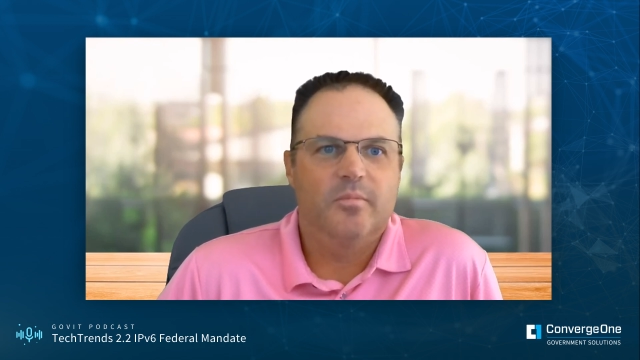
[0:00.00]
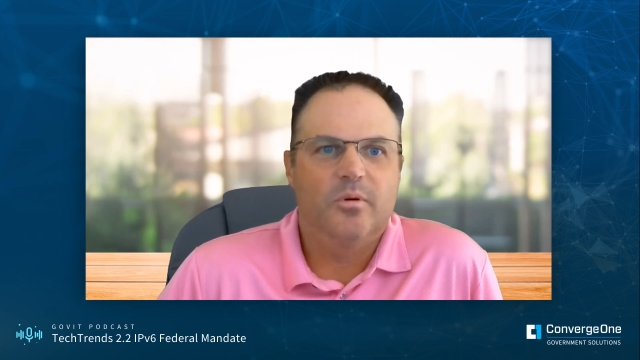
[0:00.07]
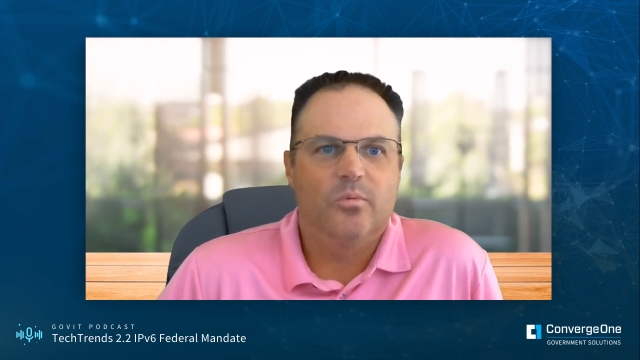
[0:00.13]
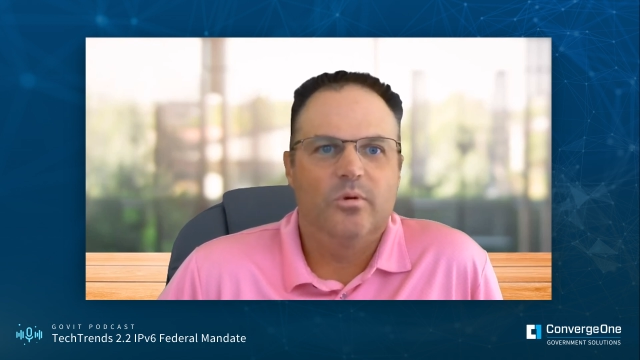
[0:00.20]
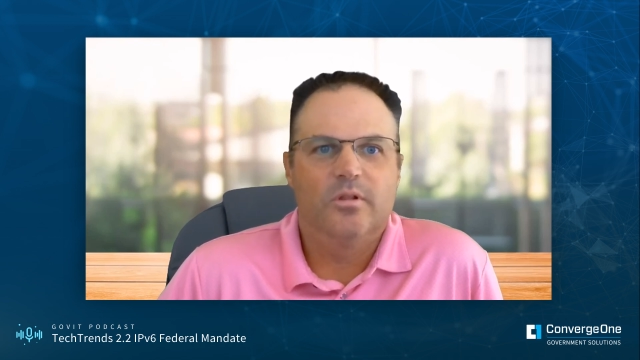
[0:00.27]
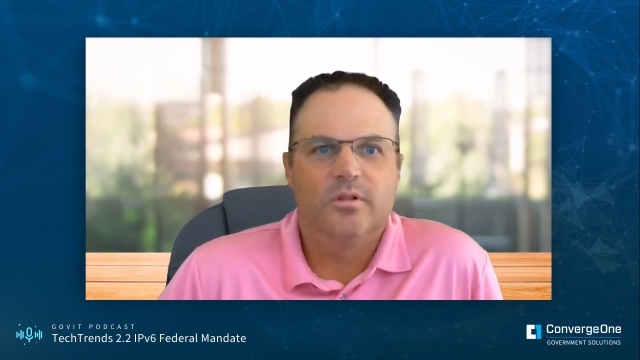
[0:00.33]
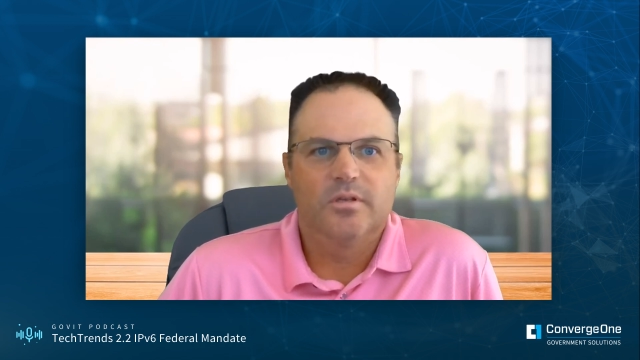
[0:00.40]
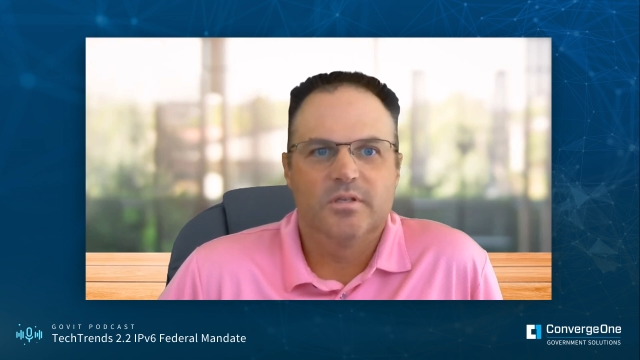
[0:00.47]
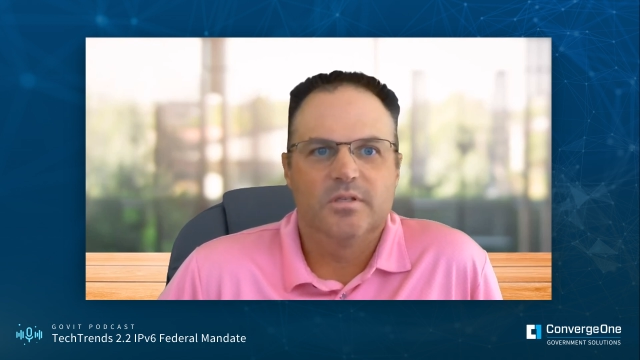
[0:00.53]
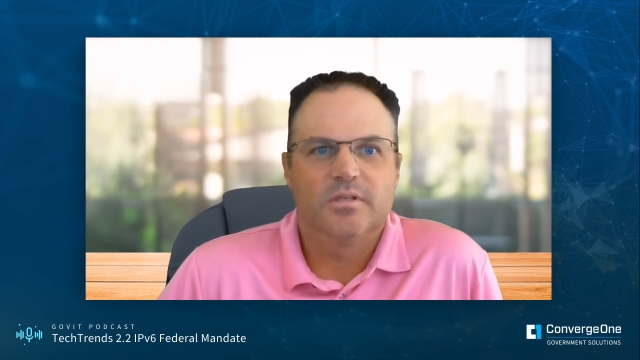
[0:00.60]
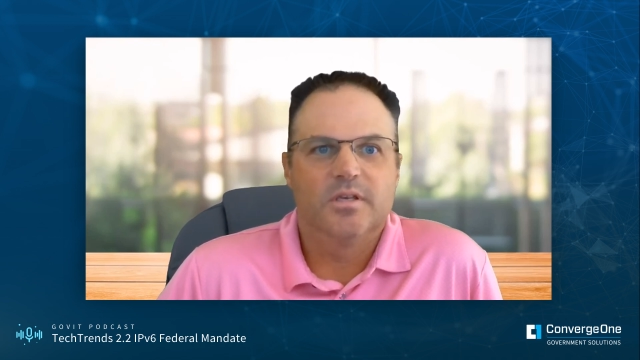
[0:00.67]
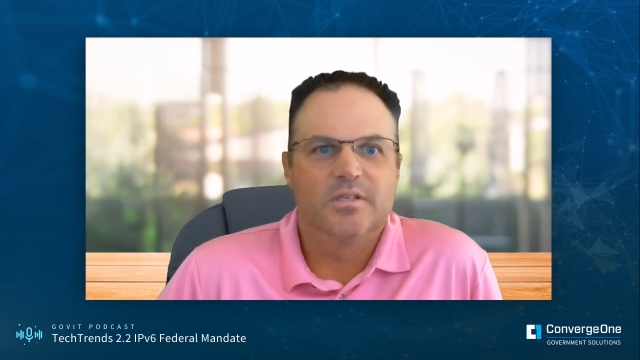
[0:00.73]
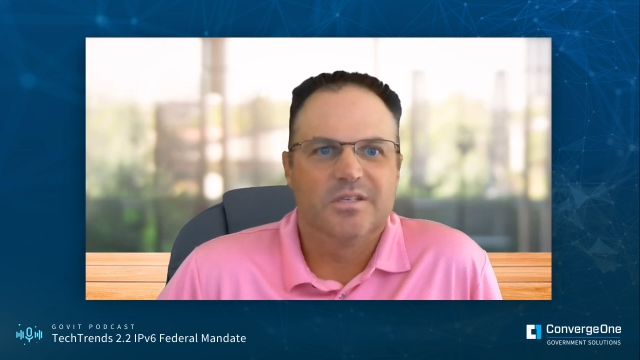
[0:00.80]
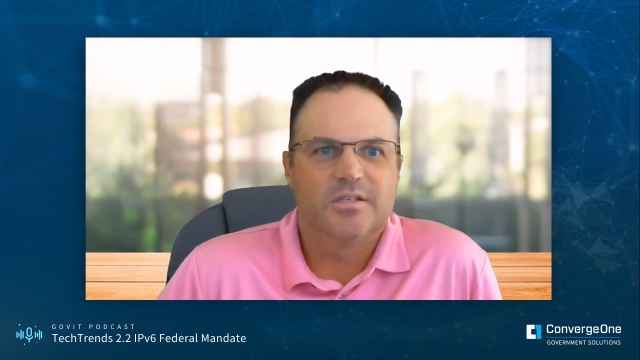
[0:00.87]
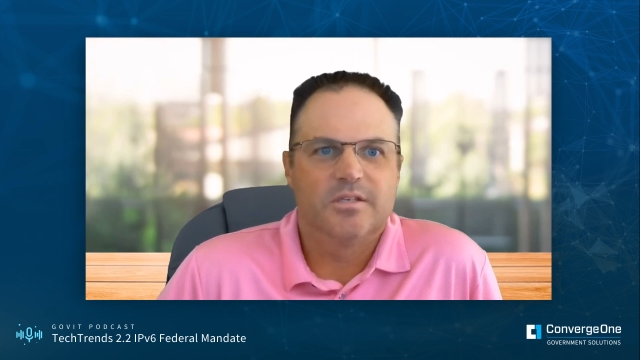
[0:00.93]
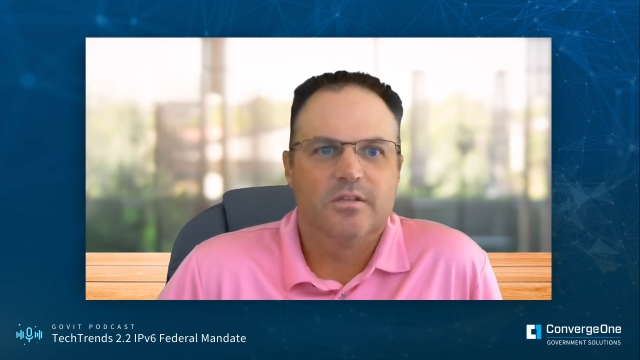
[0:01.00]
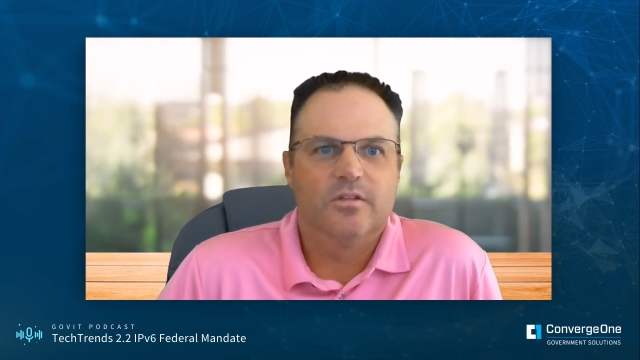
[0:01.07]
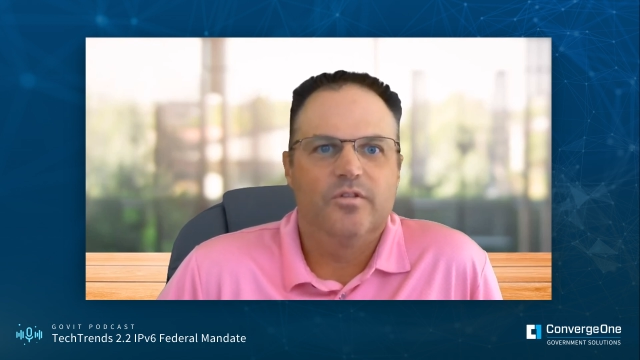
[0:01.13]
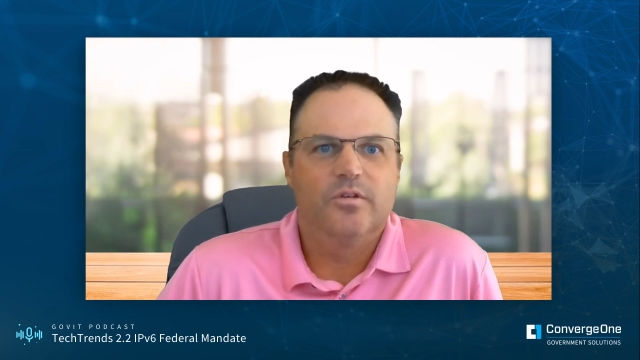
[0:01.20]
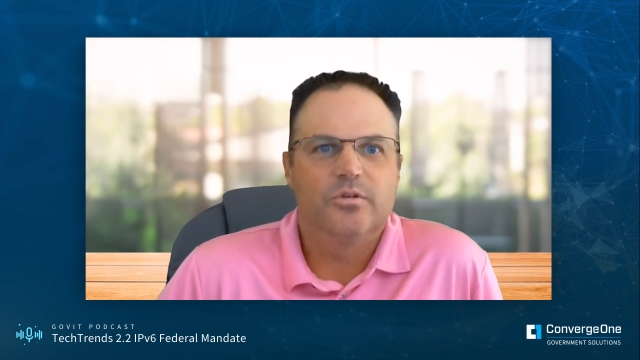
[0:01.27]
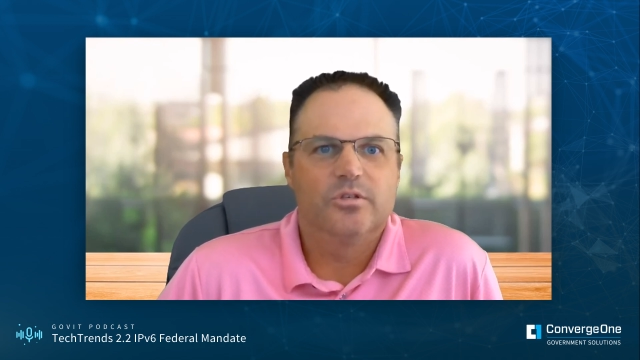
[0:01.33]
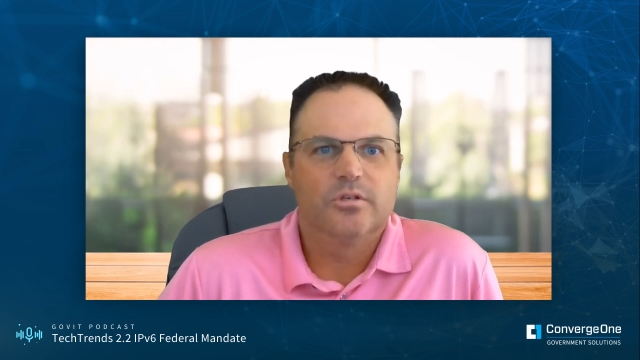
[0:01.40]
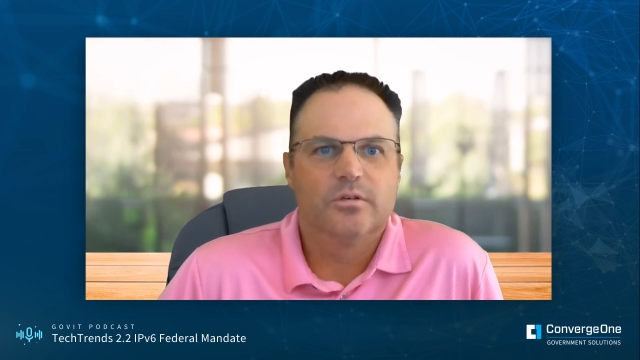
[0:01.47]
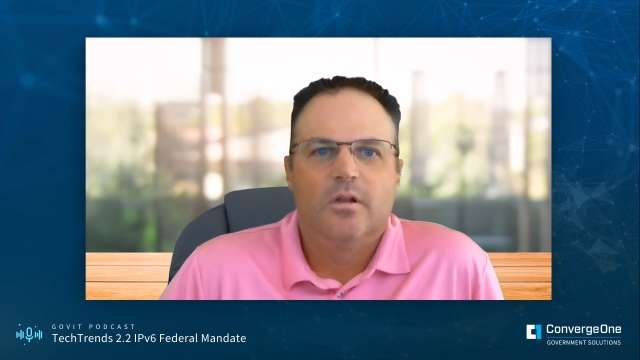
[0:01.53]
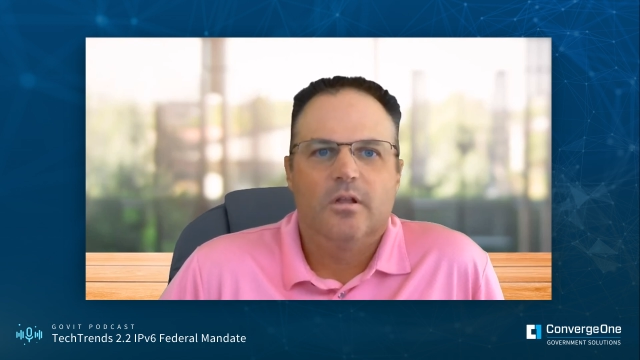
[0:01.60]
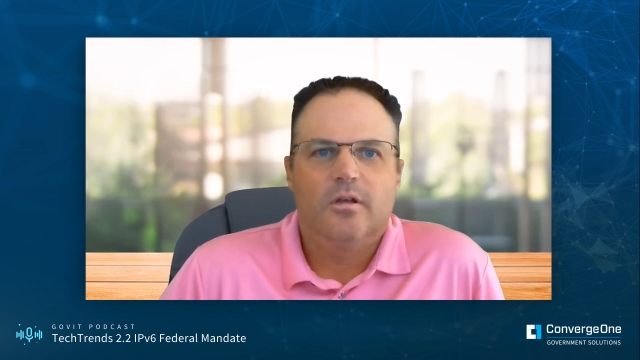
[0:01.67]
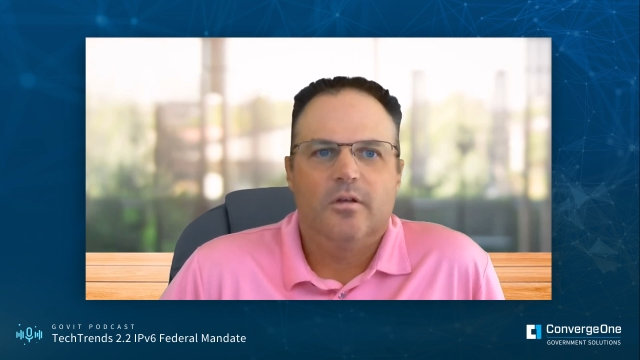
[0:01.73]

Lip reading: but will exist in the future.